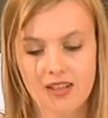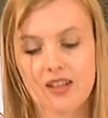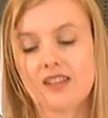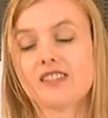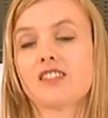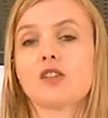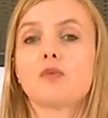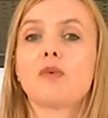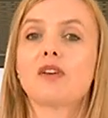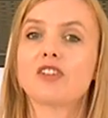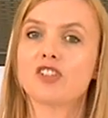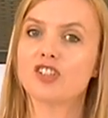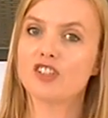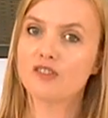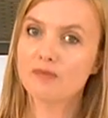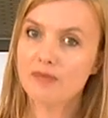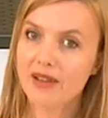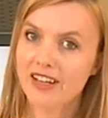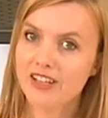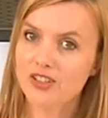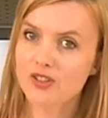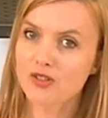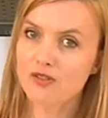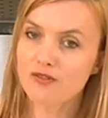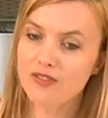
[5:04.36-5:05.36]
So once you've
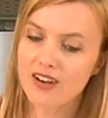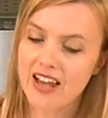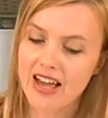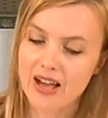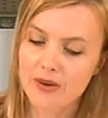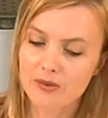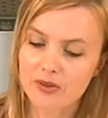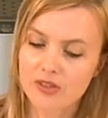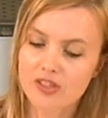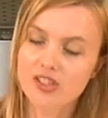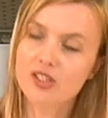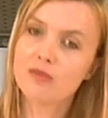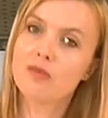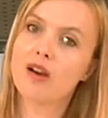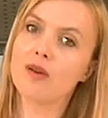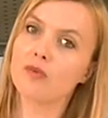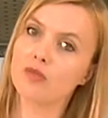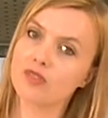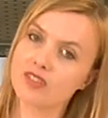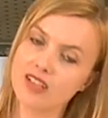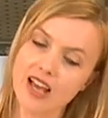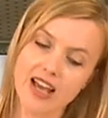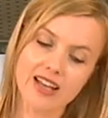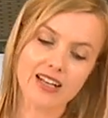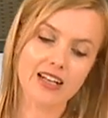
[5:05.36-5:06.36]
made your flowers, you might
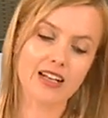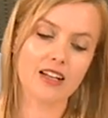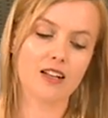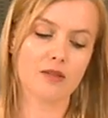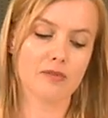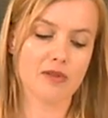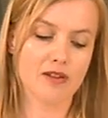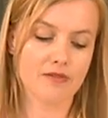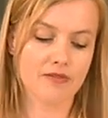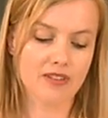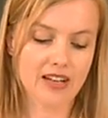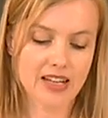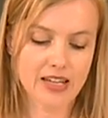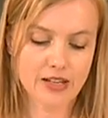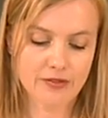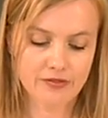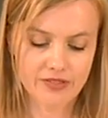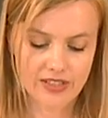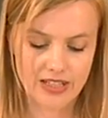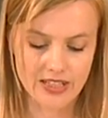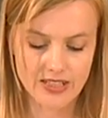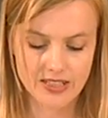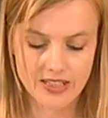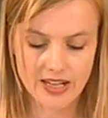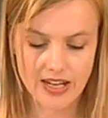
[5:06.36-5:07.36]
want to add a little bit of leaf
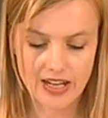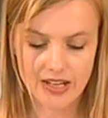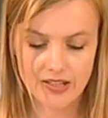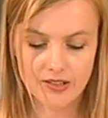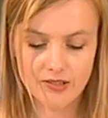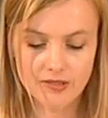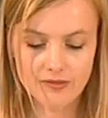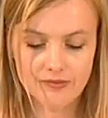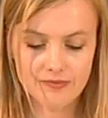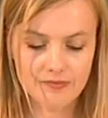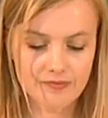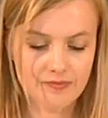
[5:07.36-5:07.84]
detail.